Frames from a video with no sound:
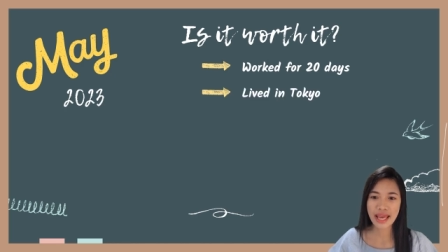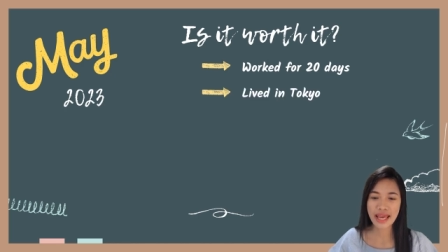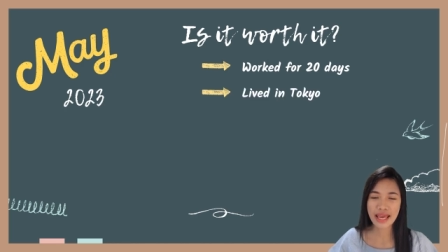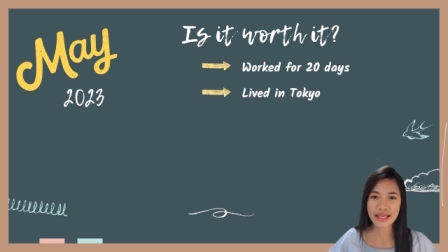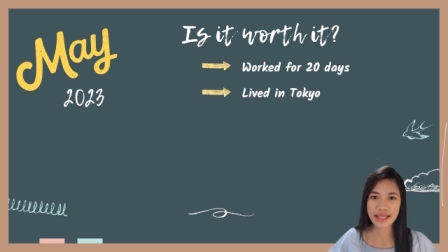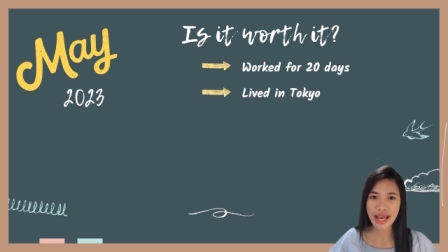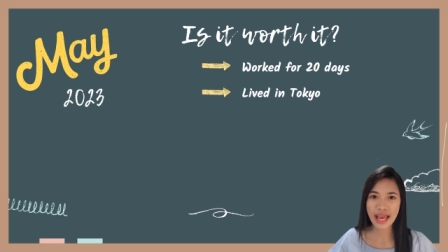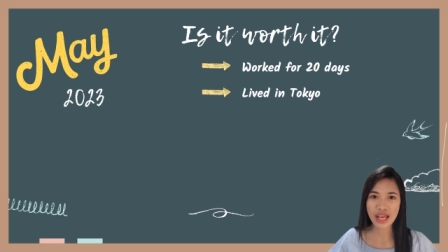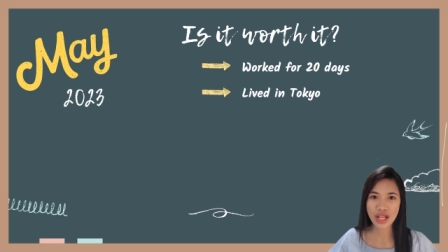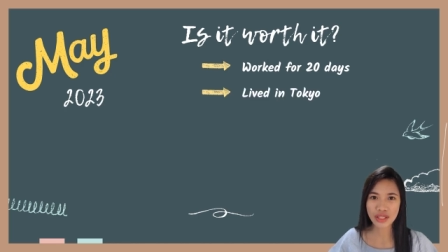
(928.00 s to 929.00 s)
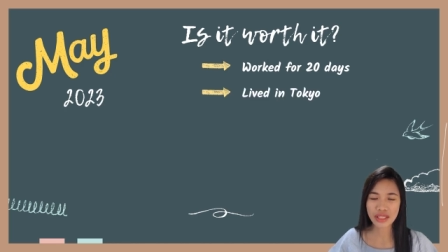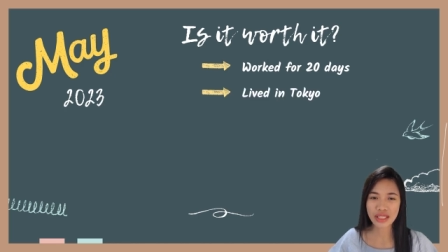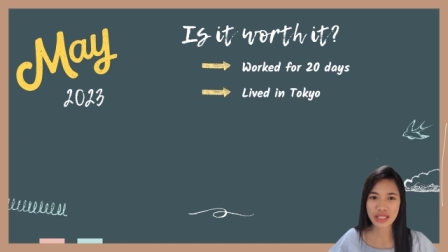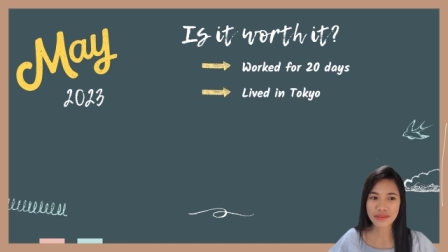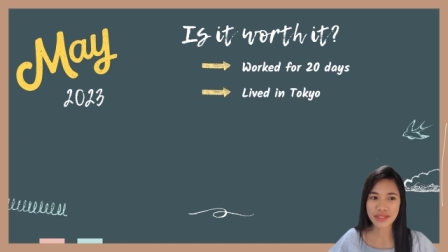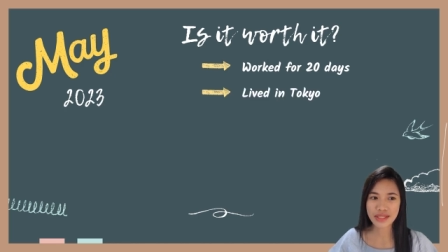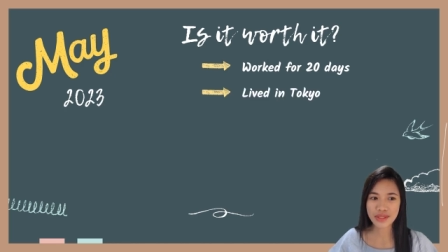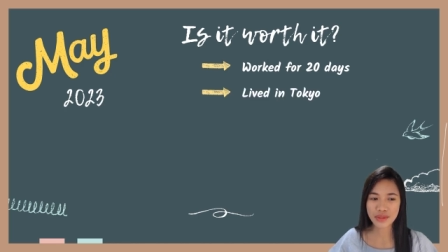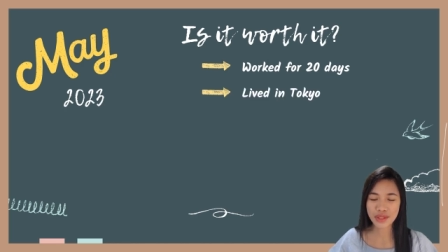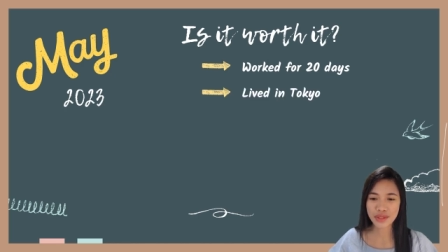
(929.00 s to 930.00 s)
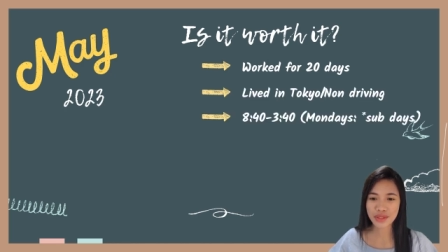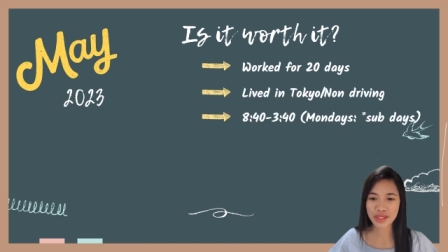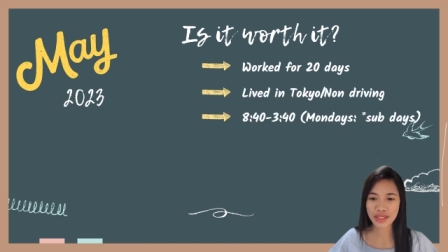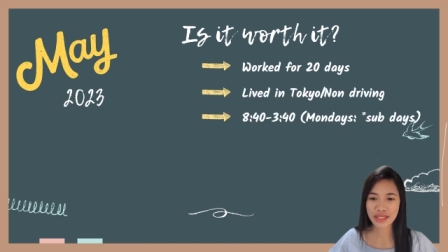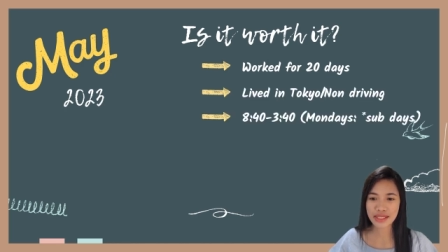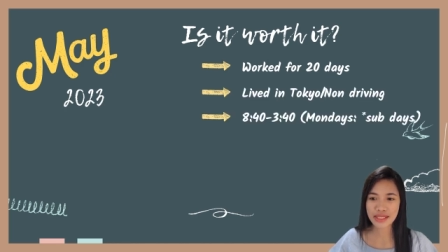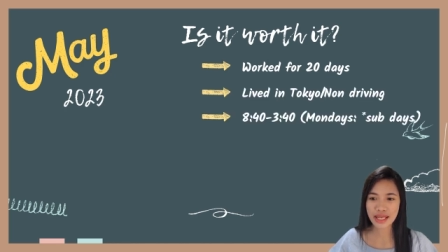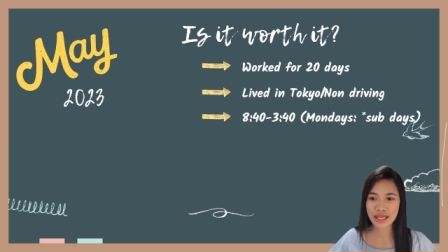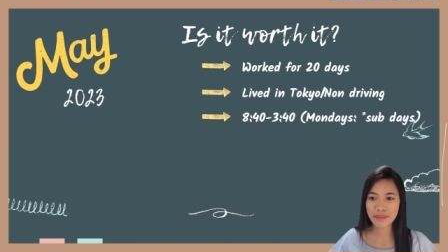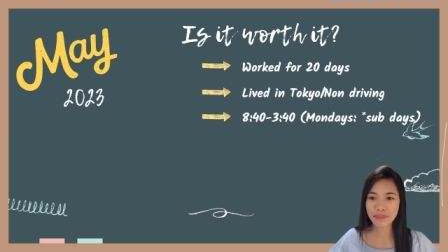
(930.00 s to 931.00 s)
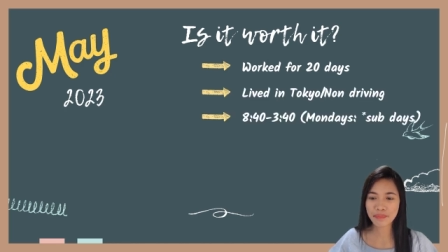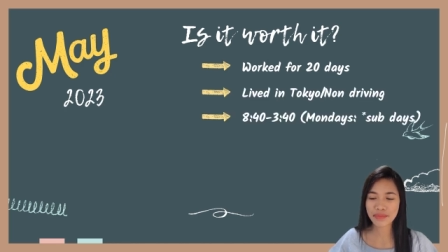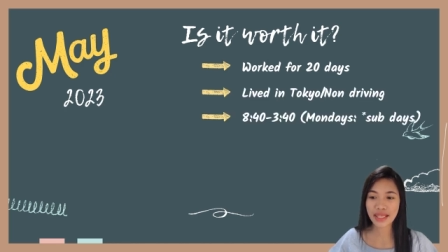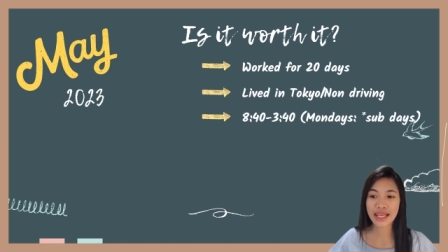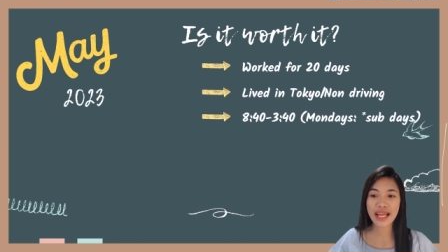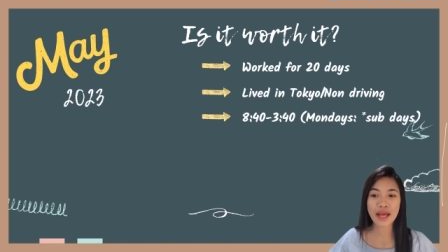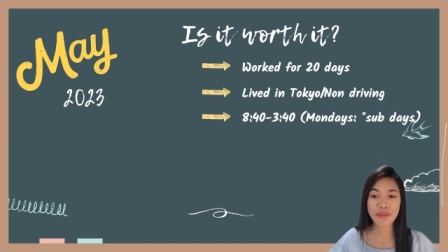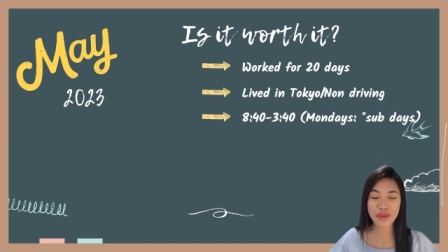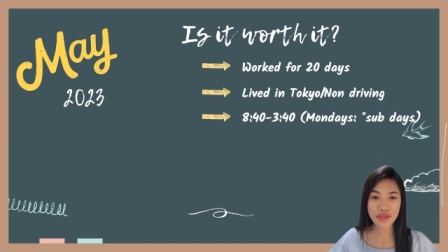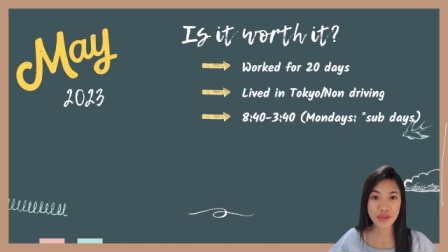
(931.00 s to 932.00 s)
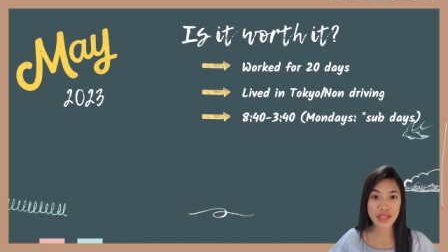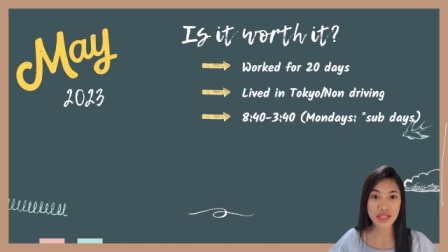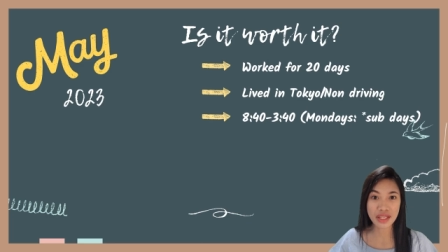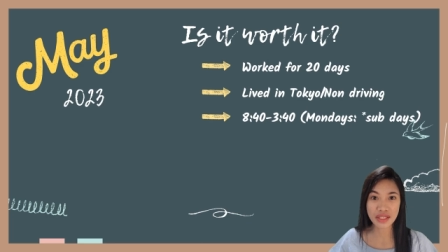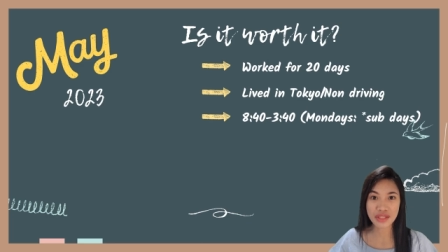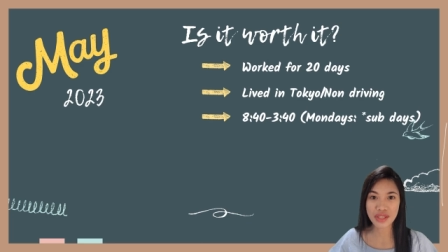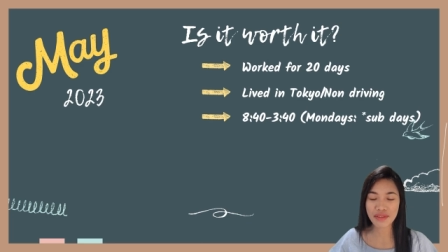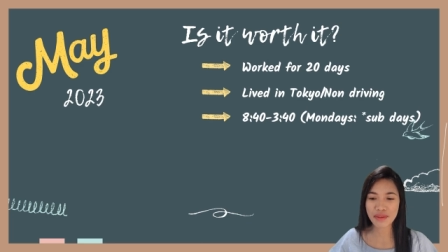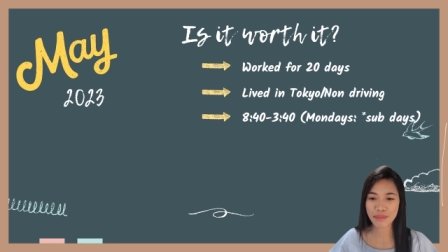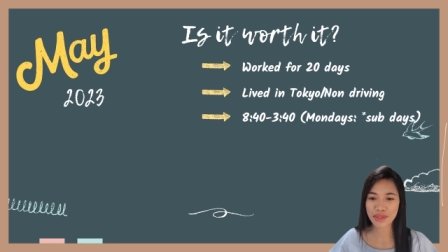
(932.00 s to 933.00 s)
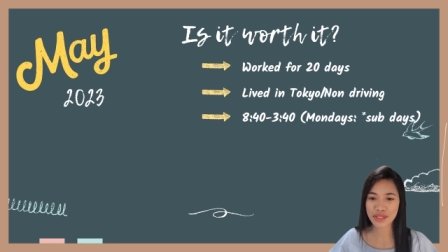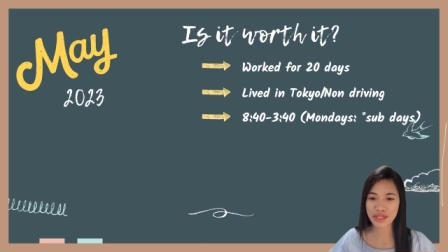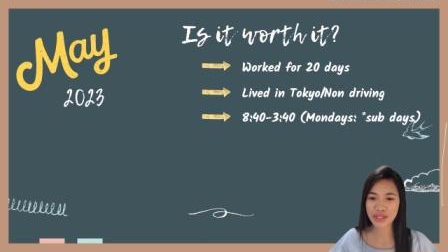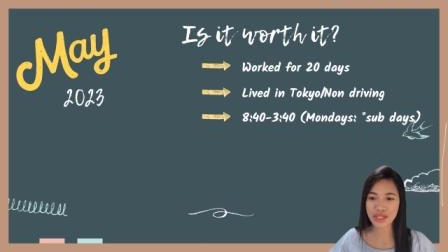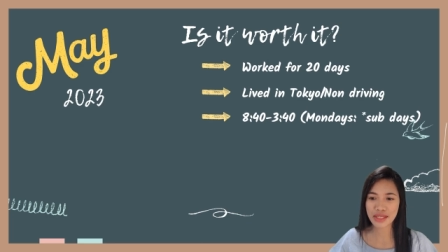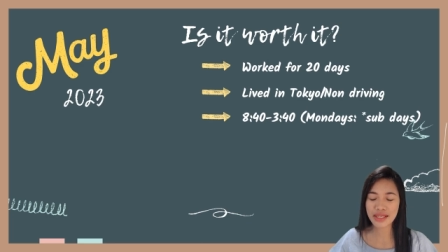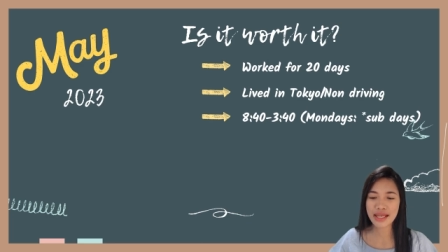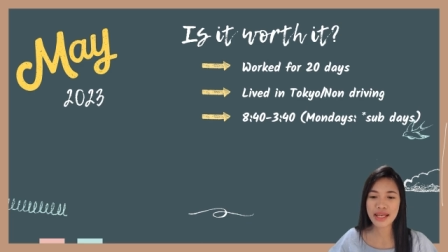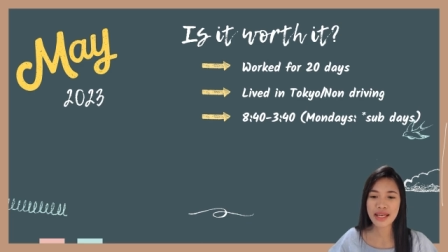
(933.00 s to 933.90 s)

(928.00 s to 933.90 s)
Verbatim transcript: And yeah, I already lived in Tokyo during this time. And I'm also in a non-driving position.